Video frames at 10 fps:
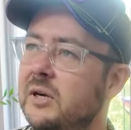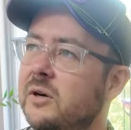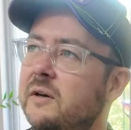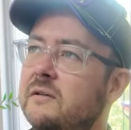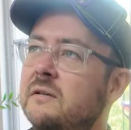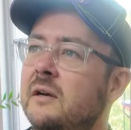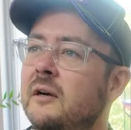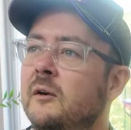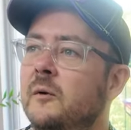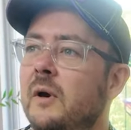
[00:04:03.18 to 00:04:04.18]
because
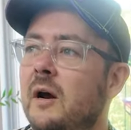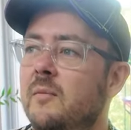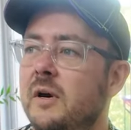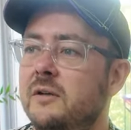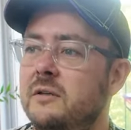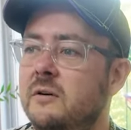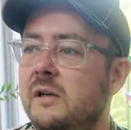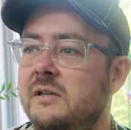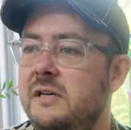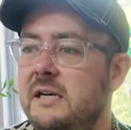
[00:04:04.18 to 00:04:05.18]
um,
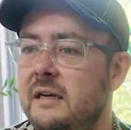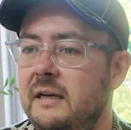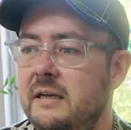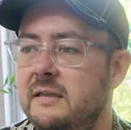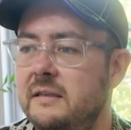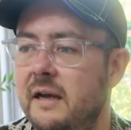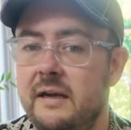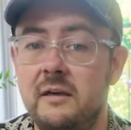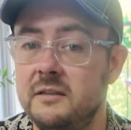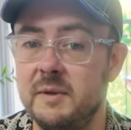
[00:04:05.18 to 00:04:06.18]
astrology is
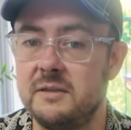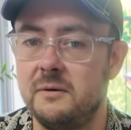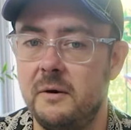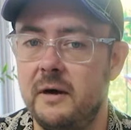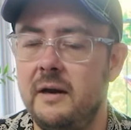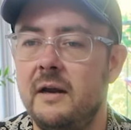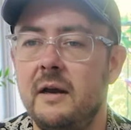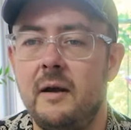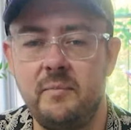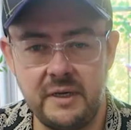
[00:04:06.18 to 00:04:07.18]
a cosmic story,
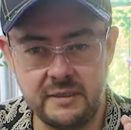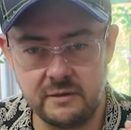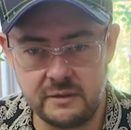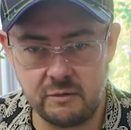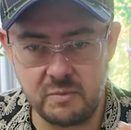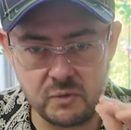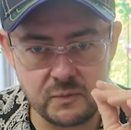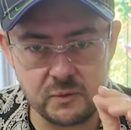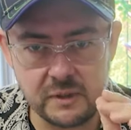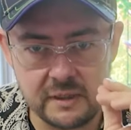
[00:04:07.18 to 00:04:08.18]
um, but it's also a
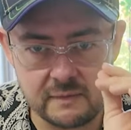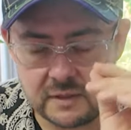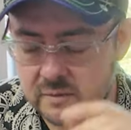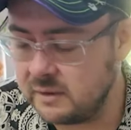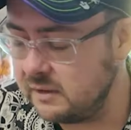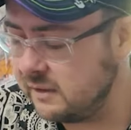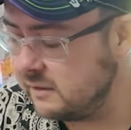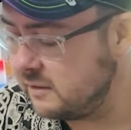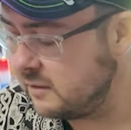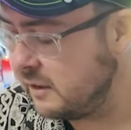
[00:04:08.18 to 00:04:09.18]
beautiful individual
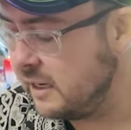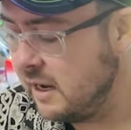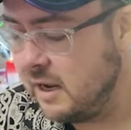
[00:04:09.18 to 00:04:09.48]
little story.